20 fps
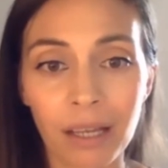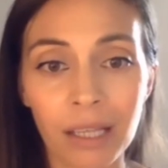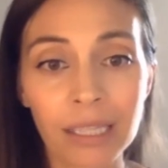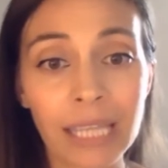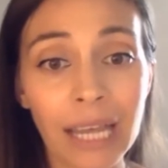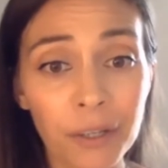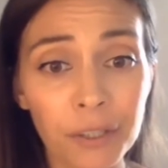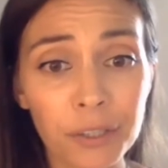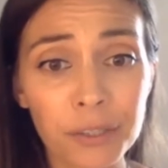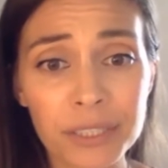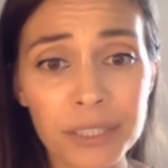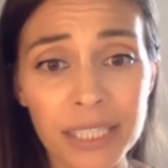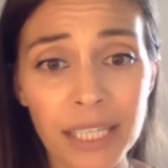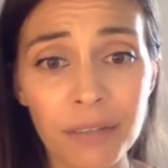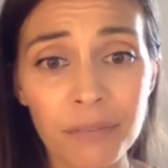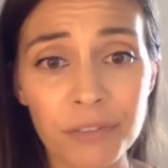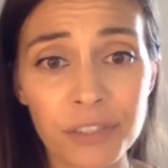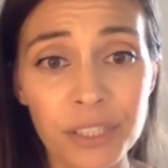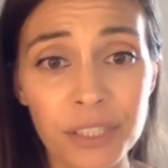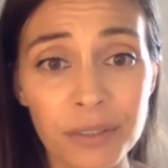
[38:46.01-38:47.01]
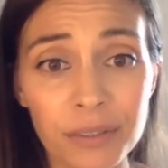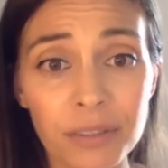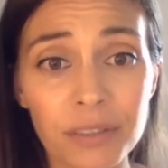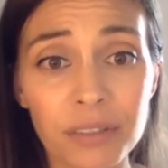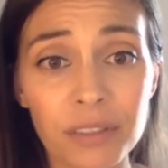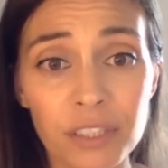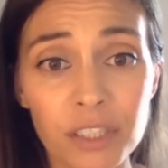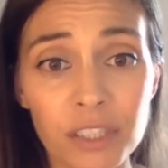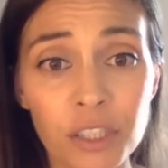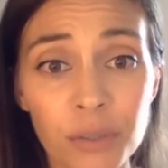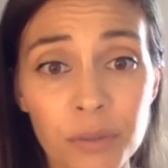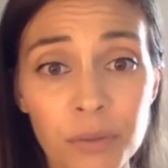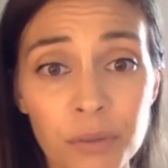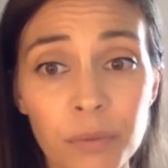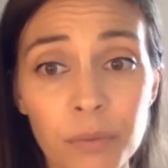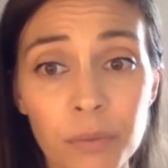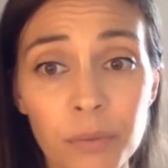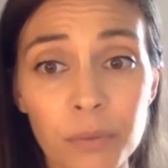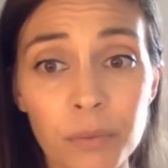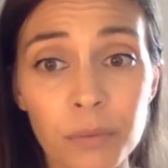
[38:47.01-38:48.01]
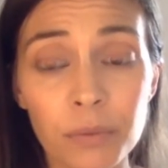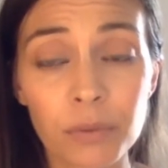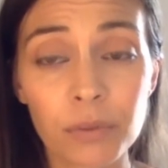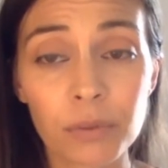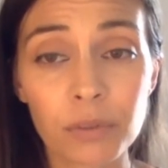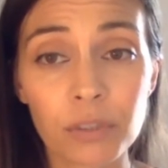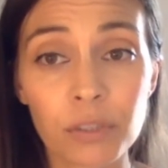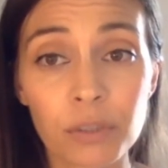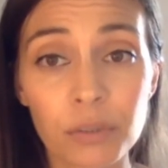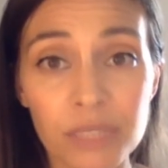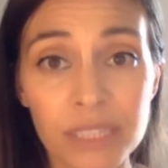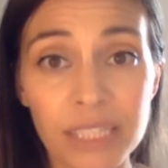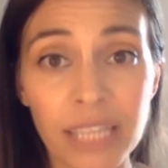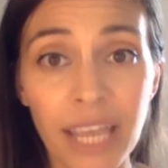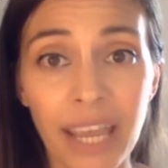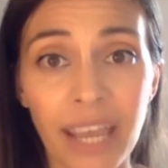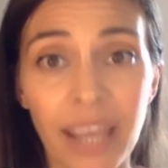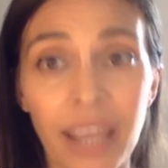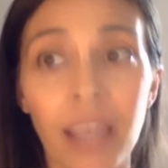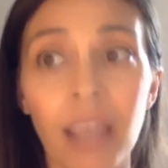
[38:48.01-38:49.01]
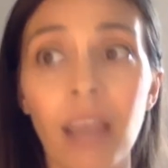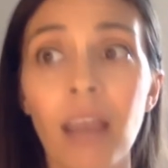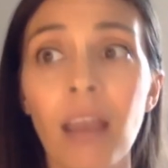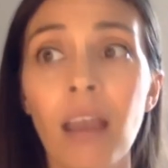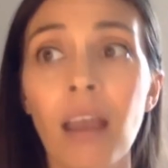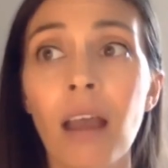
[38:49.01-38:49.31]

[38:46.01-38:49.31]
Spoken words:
allow yourself to say,